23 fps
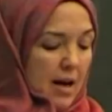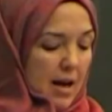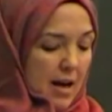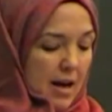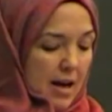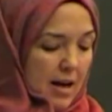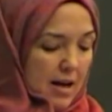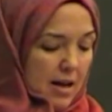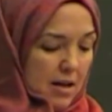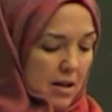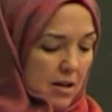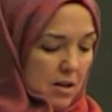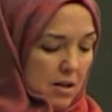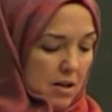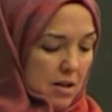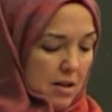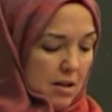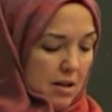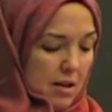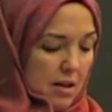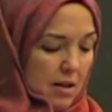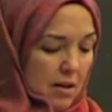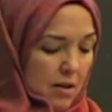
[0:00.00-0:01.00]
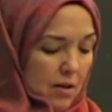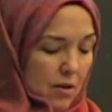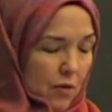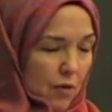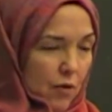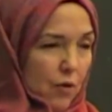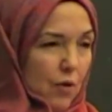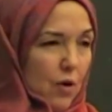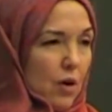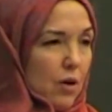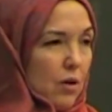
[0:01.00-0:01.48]
And
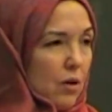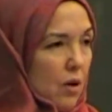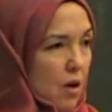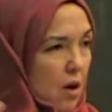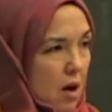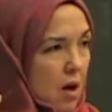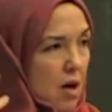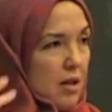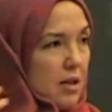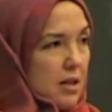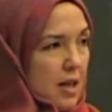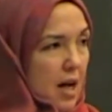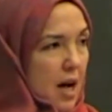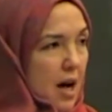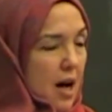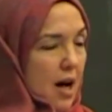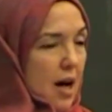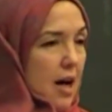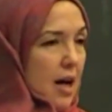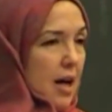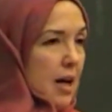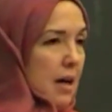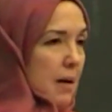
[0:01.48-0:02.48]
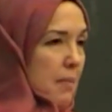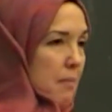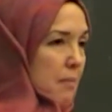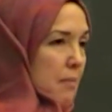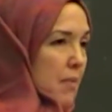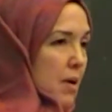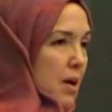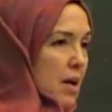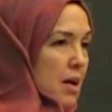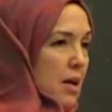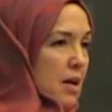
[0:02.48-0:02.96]
for a long
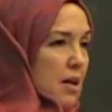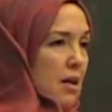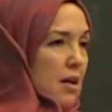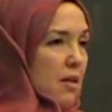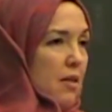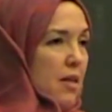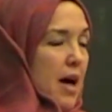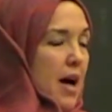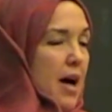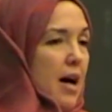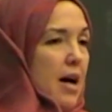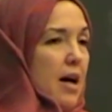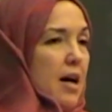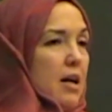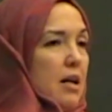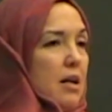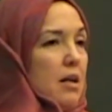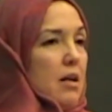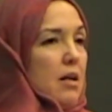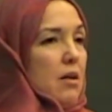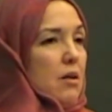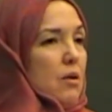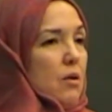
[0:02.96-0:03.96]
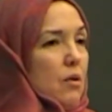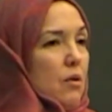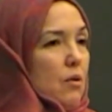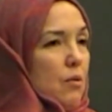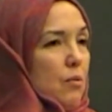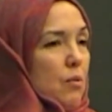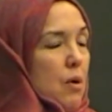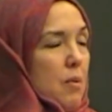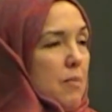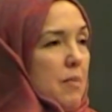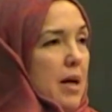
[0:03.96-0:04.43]
time, that
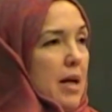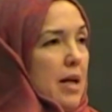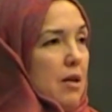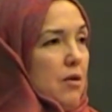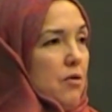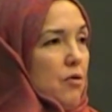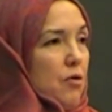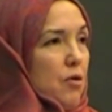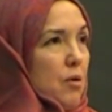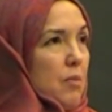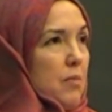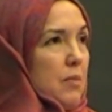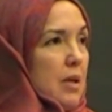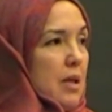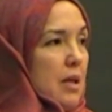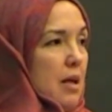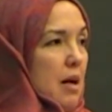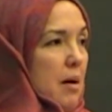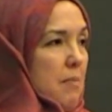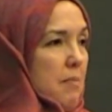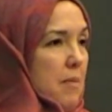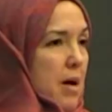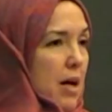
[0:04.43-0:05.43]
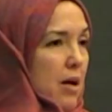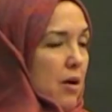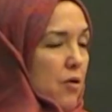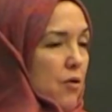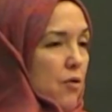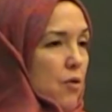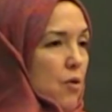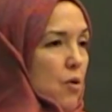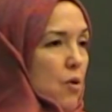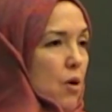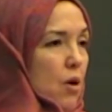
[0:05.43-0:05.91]
remained for me a
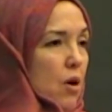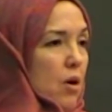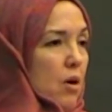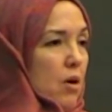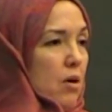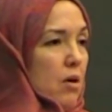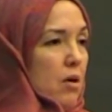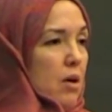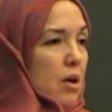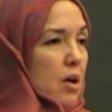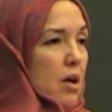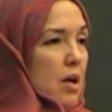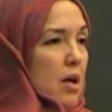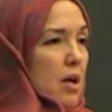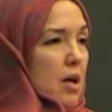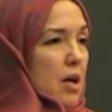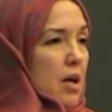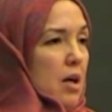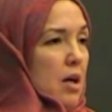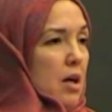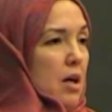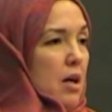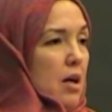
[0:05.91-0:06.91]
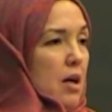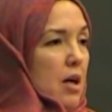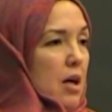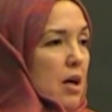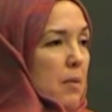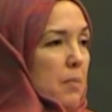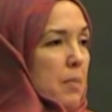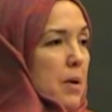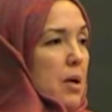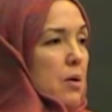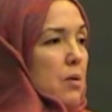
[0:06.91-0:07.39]
metaphor
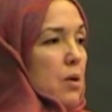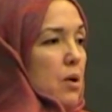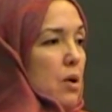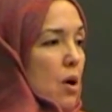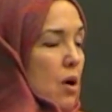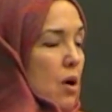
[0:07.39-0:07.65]
about